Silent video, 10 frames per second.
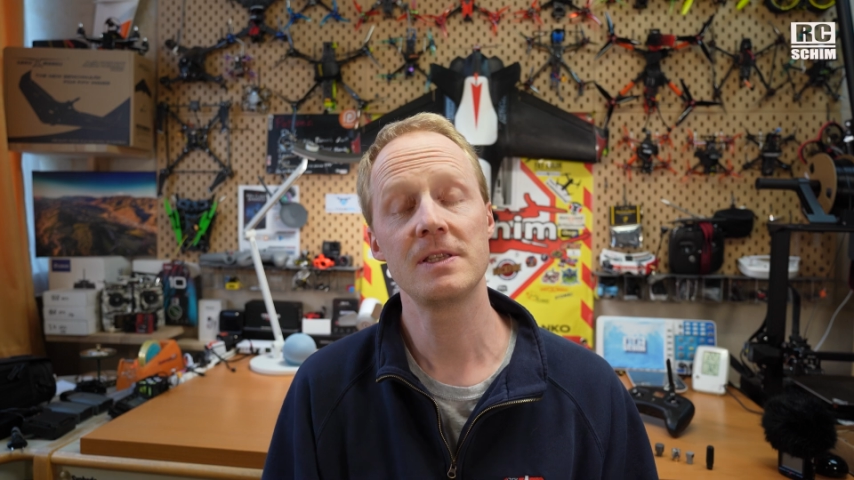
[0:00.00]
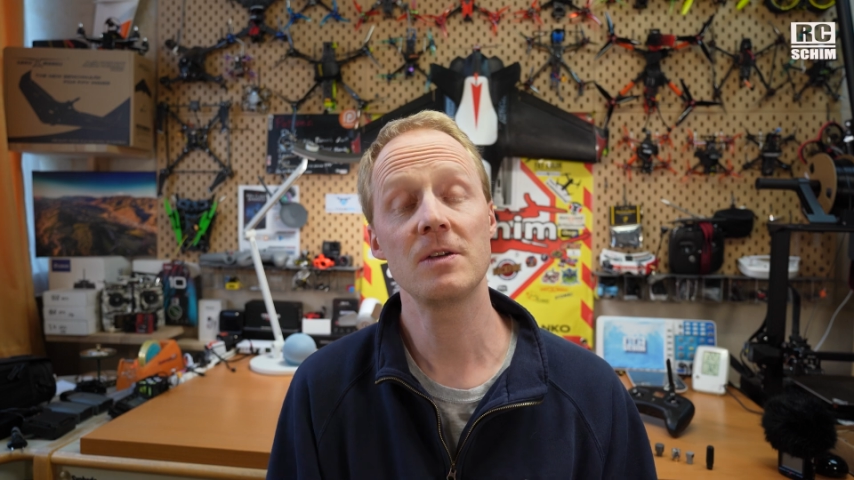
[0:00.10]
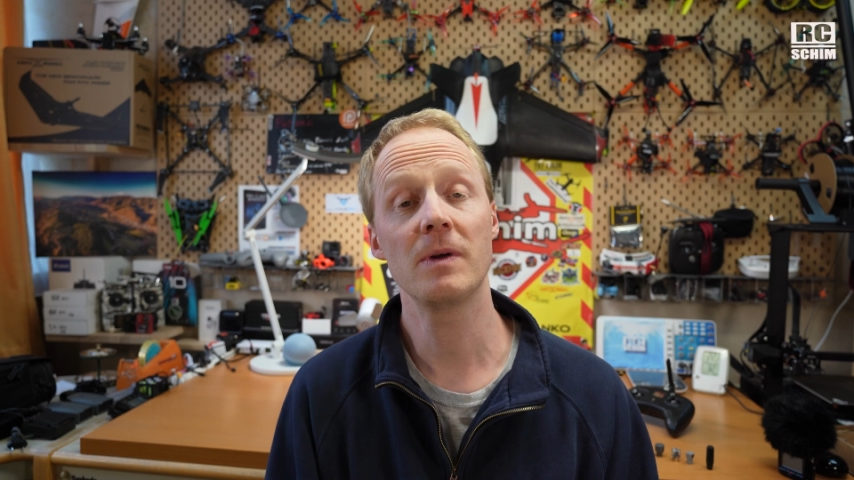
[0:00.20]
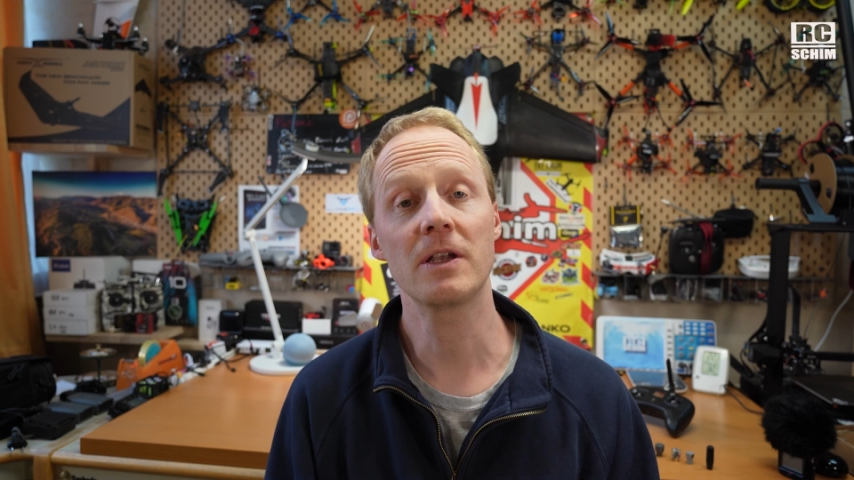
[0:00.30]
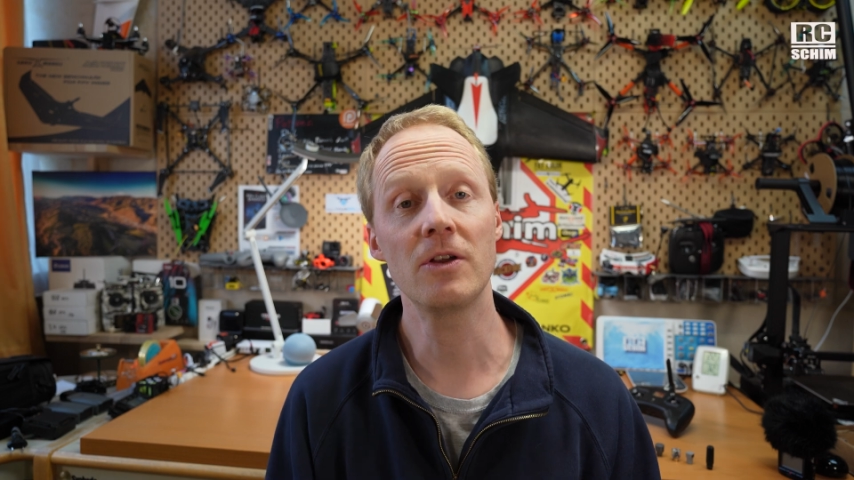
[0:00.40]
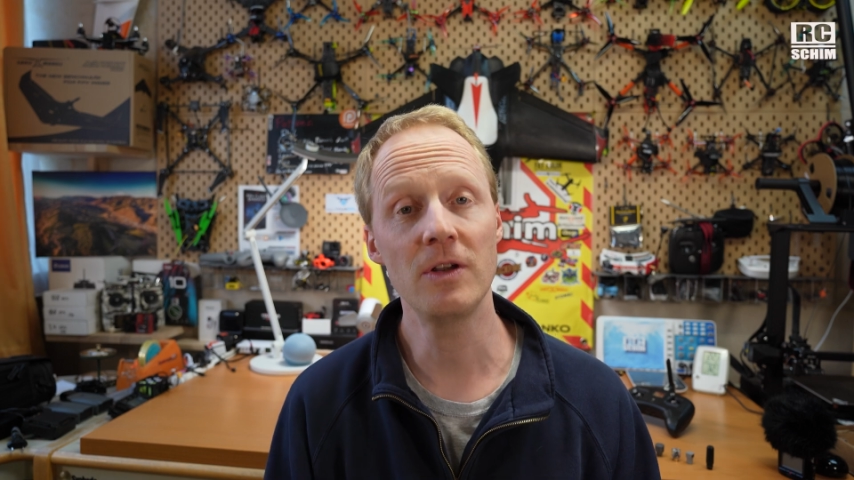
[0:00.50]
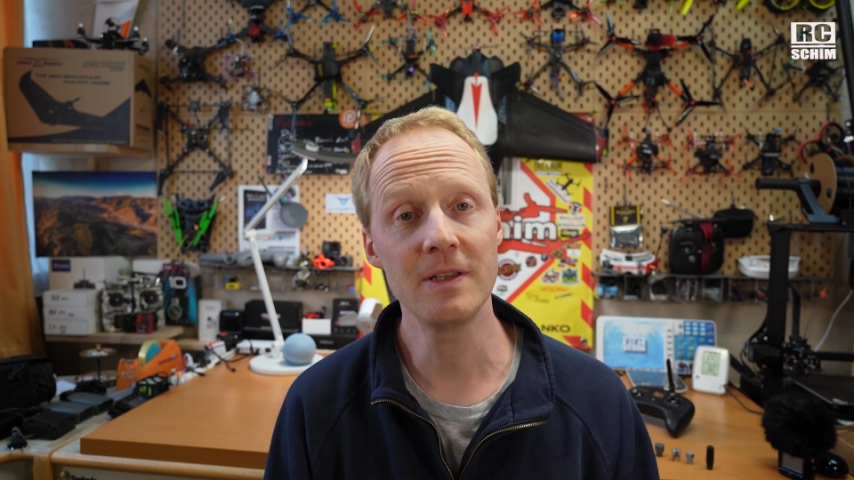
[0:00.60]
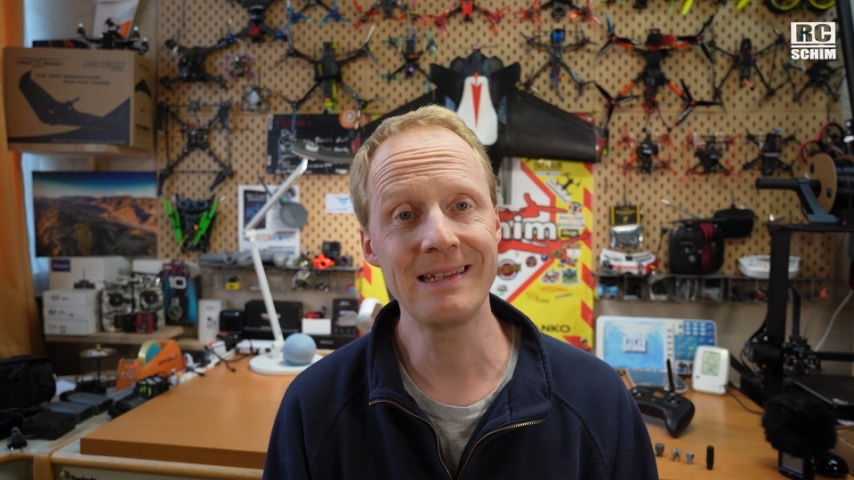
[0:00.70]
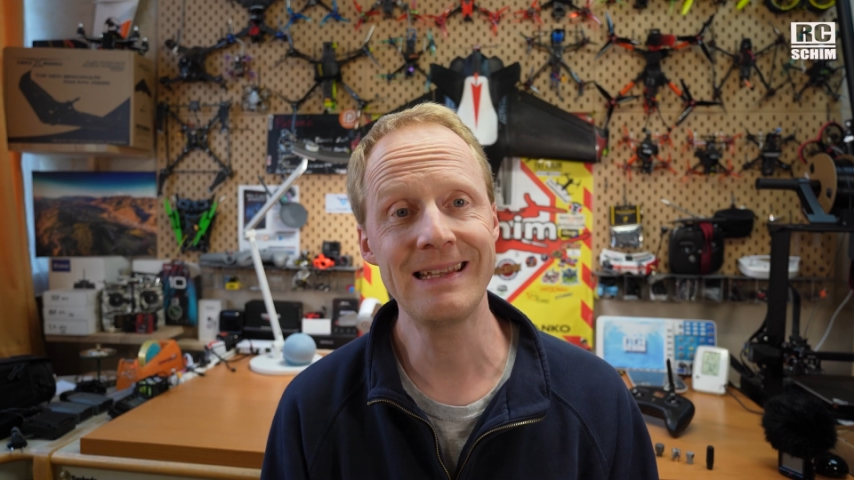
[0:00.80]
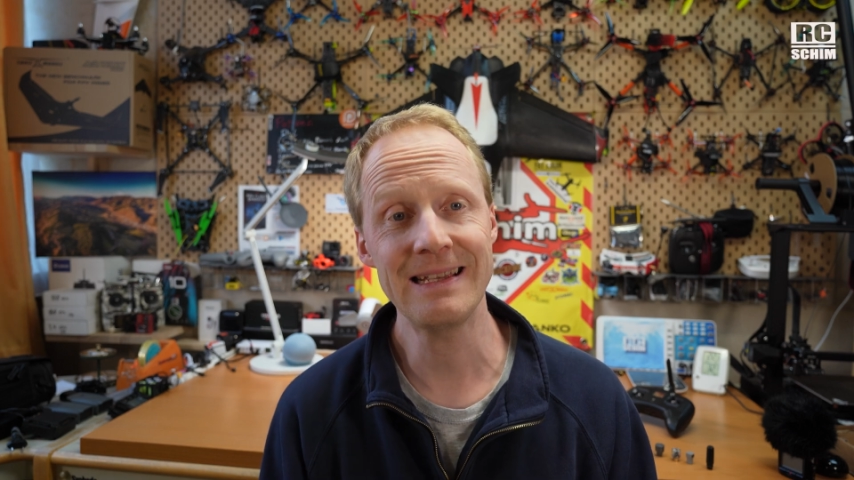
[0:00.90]
So my
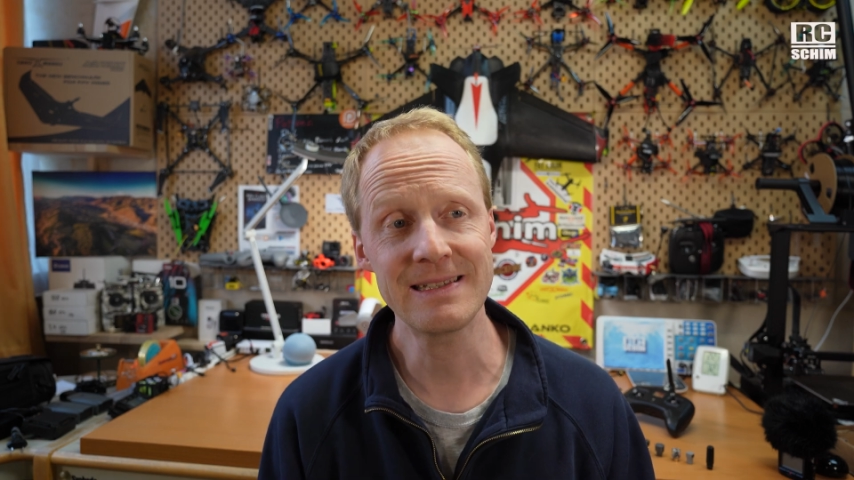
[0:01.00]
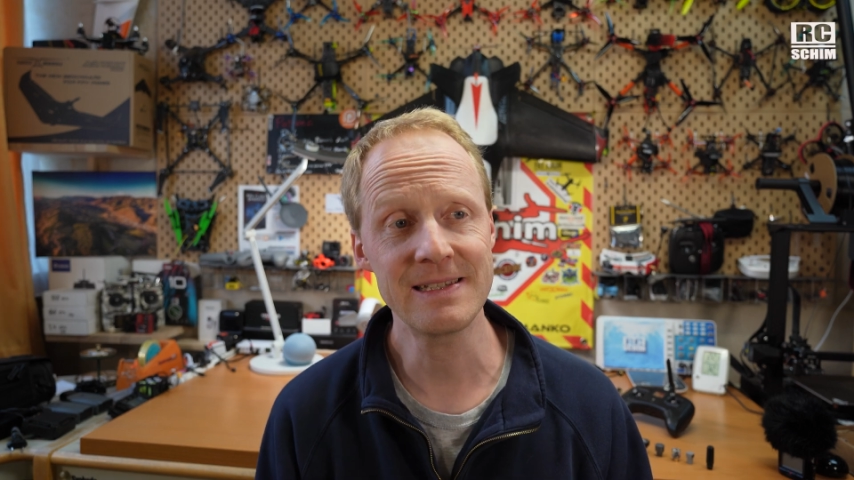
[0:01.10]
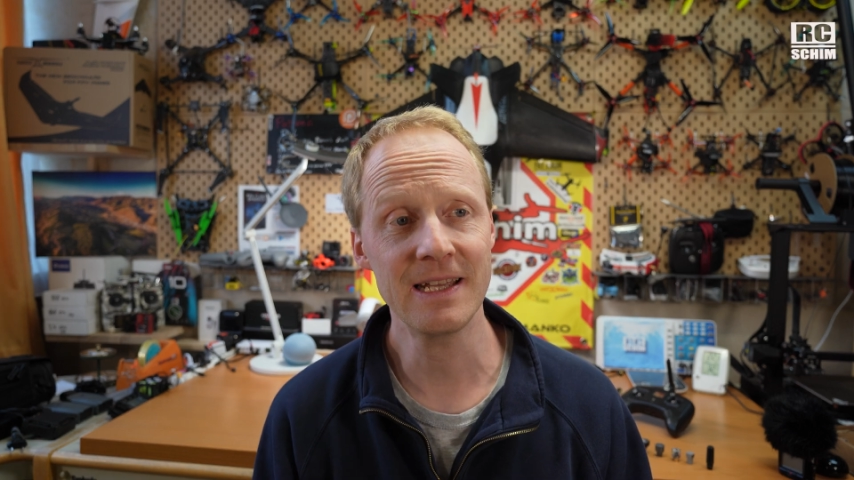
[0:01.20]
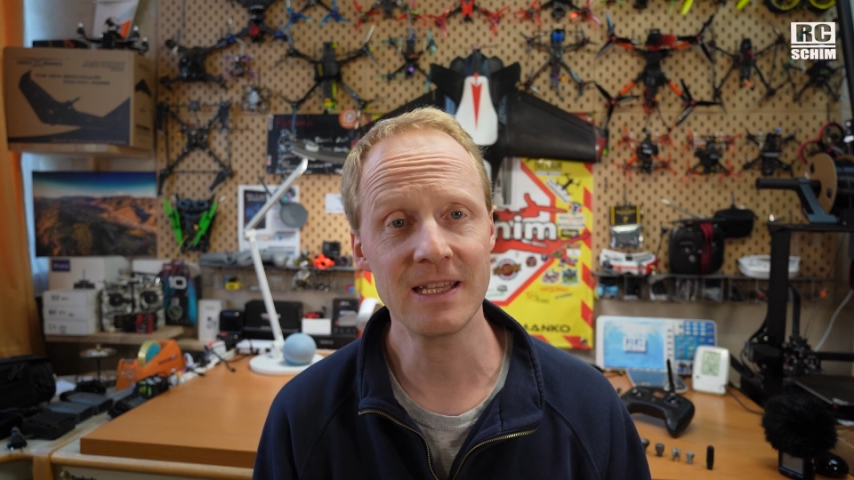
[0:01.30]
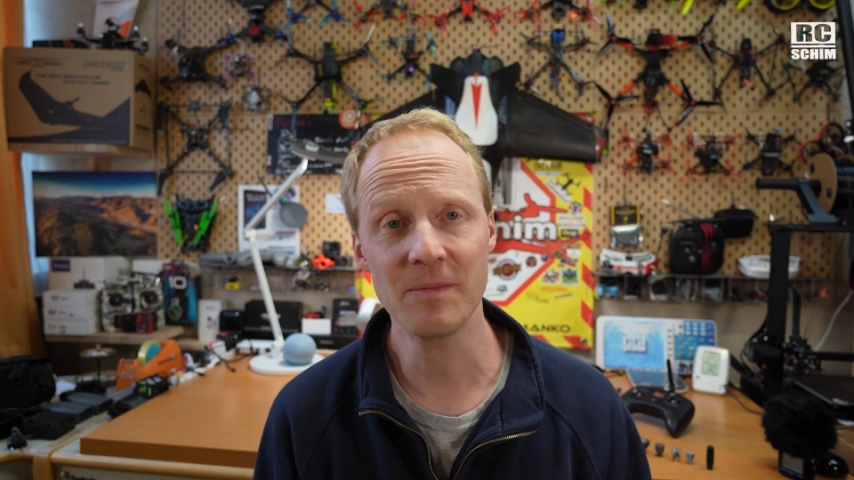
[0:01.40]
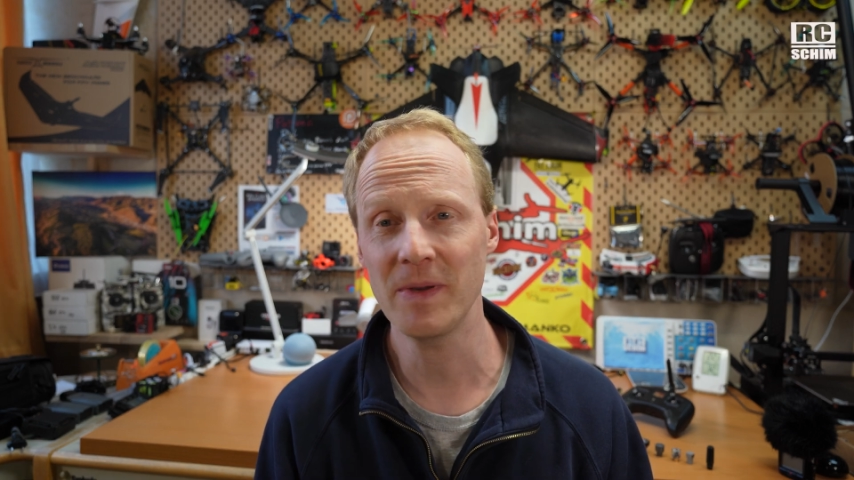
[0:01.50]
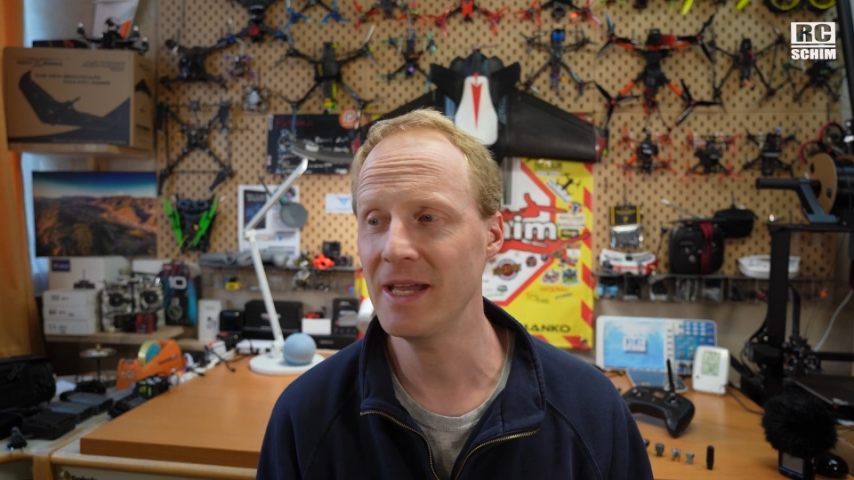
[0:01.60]
current test setup,